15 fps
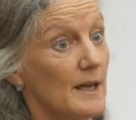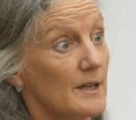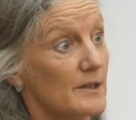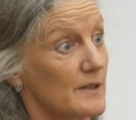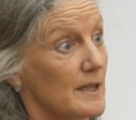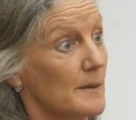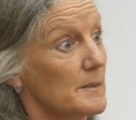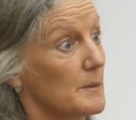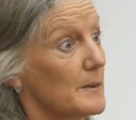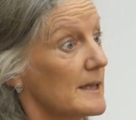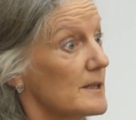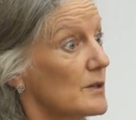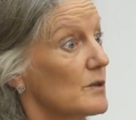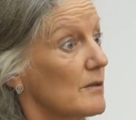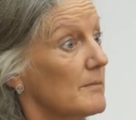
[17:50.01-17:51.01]
So
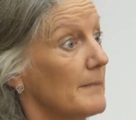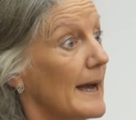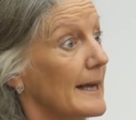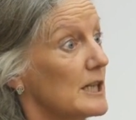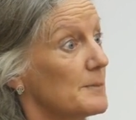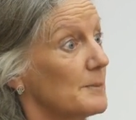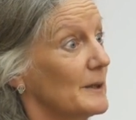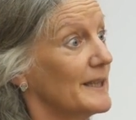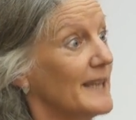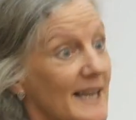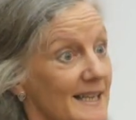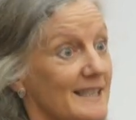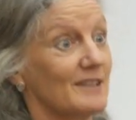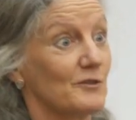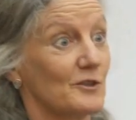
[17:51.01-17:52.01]
that's a sort of manageable,
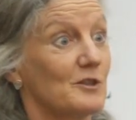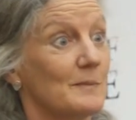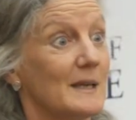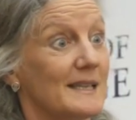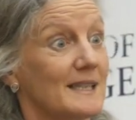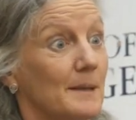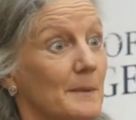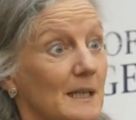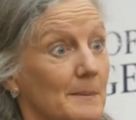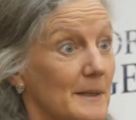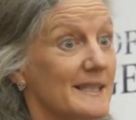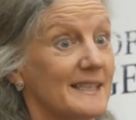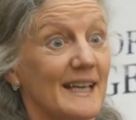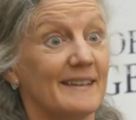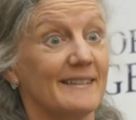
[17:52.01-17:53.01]
yes, I've got to meet someone, I
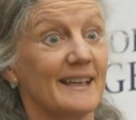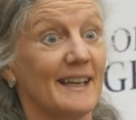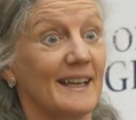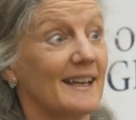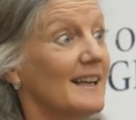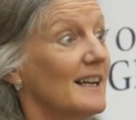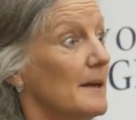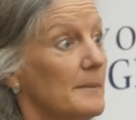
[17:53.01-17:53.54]
must get there.